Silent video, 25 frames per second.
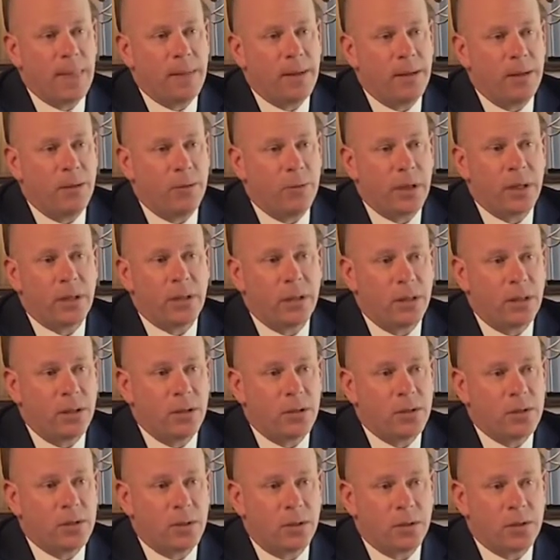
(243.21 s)
we
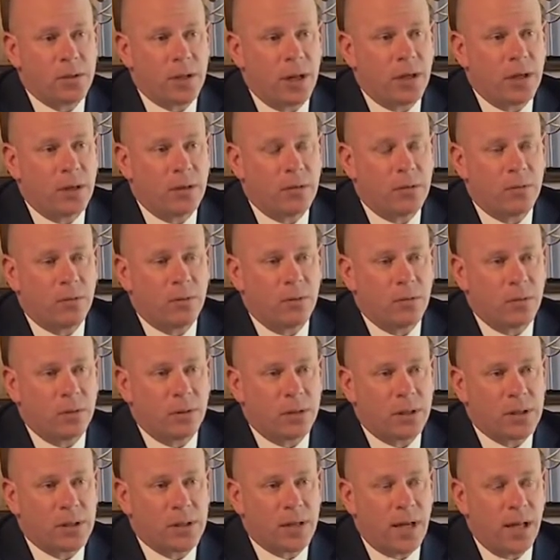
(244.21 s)
closed our second quarter
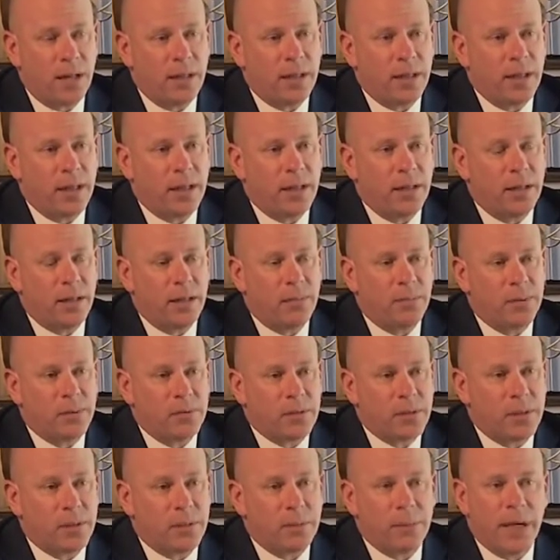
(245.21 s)
consolidated
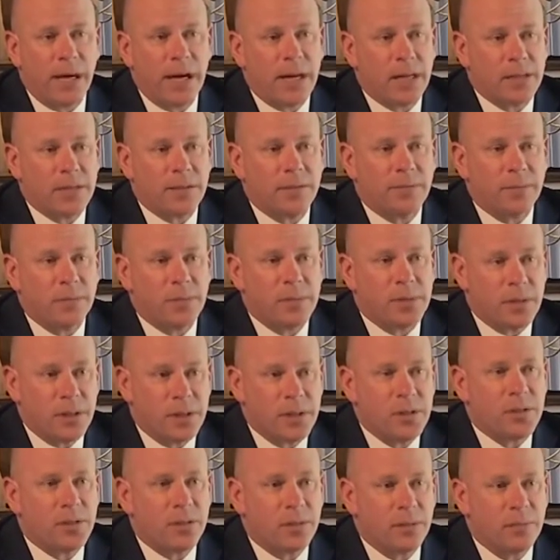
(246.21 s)
numbers in a positive
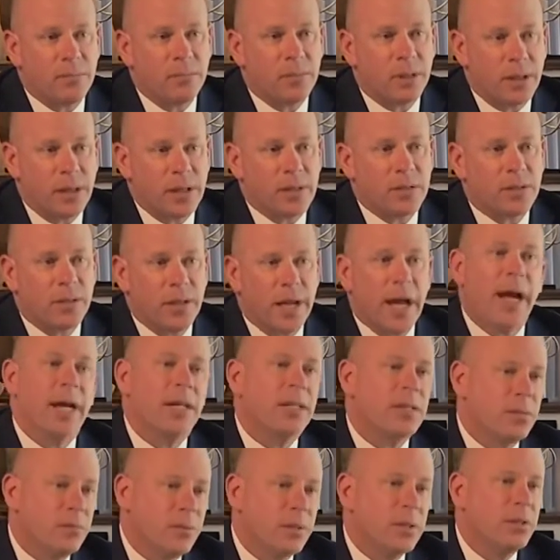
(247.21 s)
position because of the
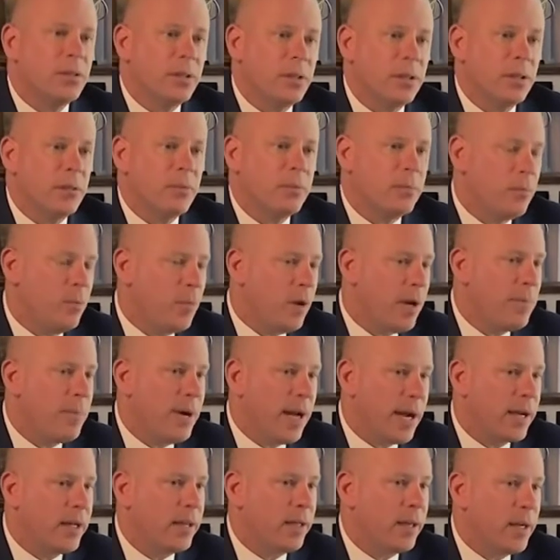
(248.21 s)
action we took way
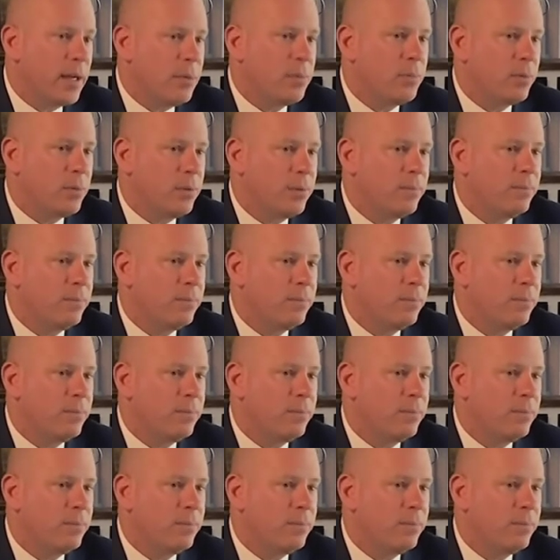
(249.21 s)
back in April.